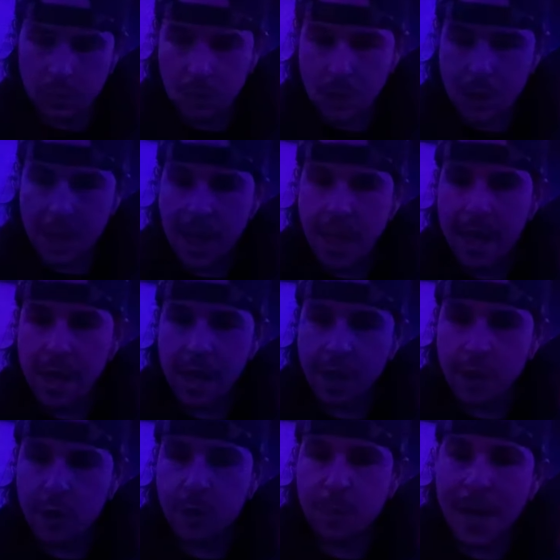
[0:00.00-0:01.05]
Yeah, it
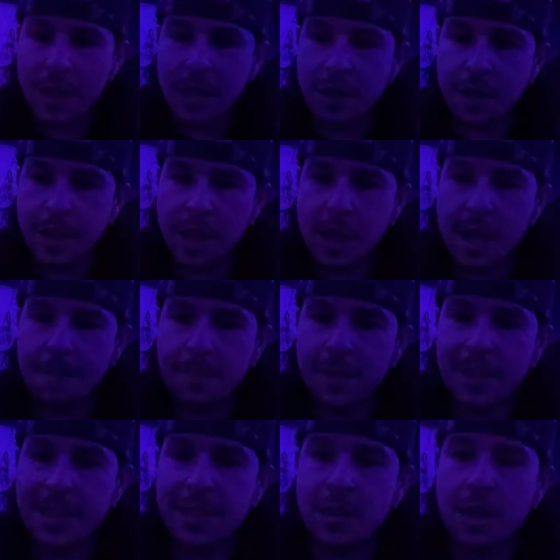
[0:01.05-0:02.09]
goes back to the
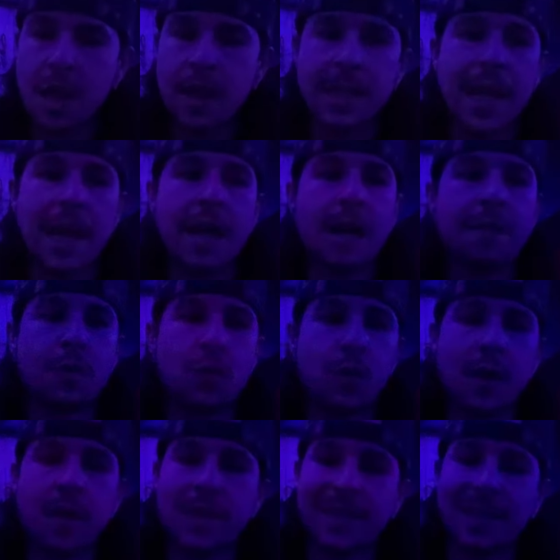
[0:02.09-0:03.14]
emphasis on getting
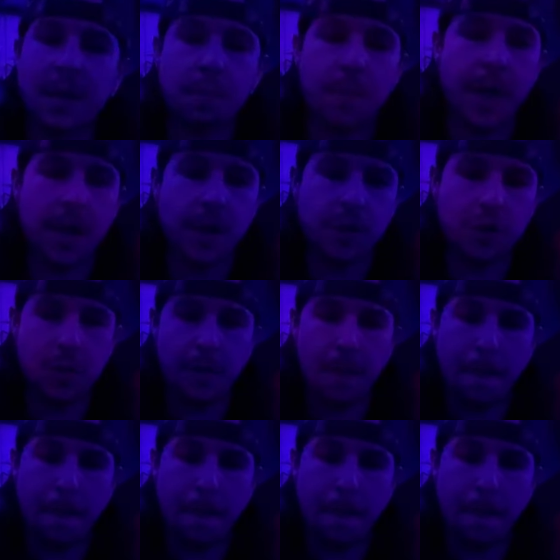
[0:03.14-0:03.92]
everyone on the same page.